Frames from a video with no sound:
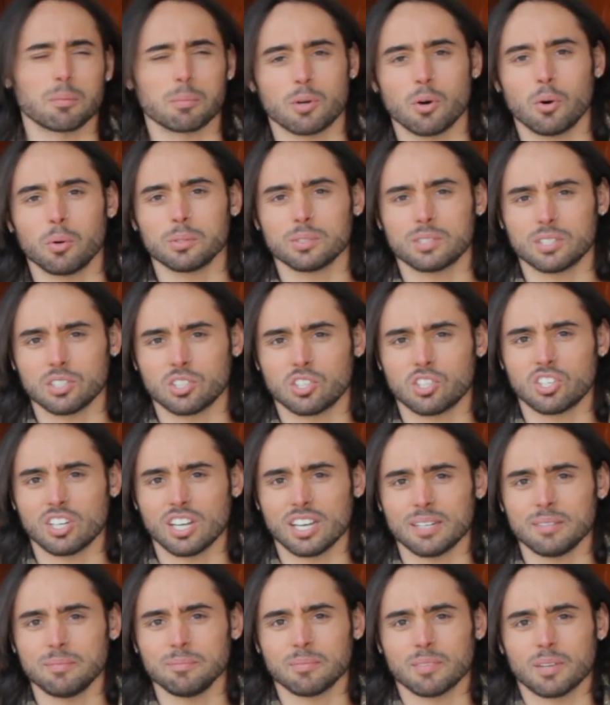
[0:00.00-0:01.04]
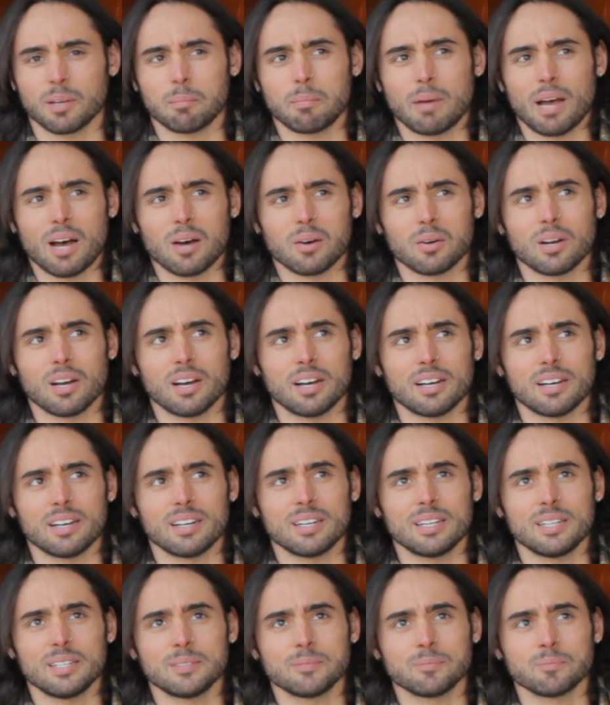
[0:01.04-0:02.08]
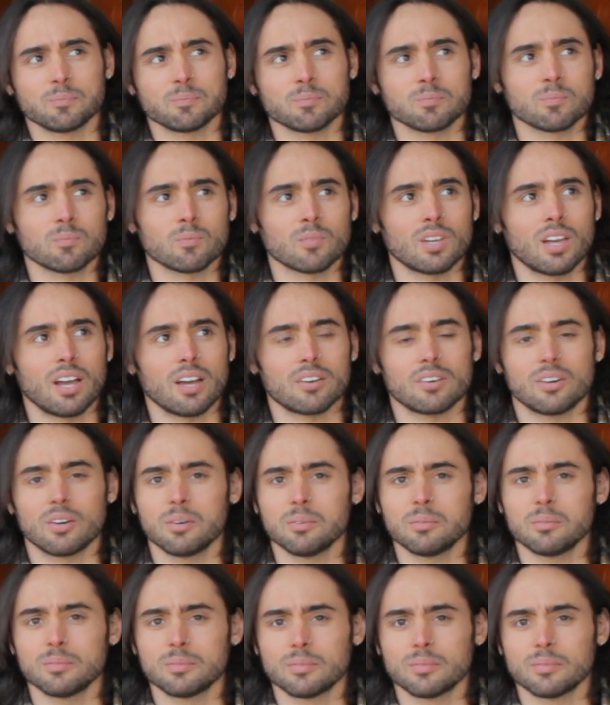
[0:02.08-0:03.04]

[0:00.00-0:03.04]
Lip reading: up going to shit about, I don't know,